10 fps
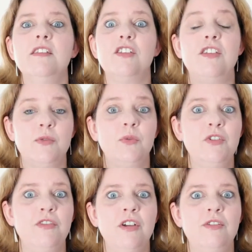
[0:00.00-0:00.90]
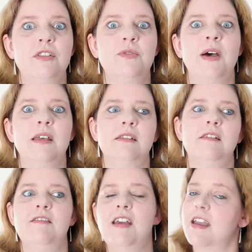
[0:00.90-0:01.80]
So there's one of those as well. So
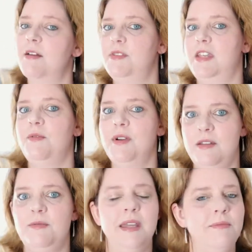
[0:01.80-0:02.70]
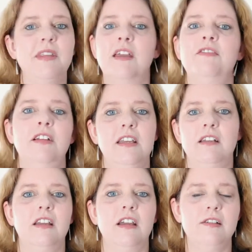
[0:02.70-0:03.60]
if that comes anywhere near me, I'm definitely
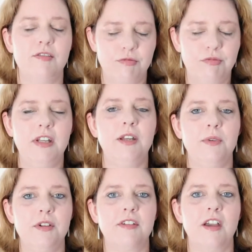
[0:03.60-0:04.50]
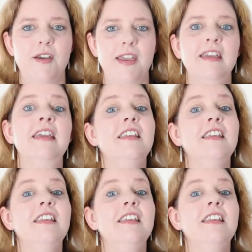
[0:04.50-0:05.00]
going to go. It's really worth going.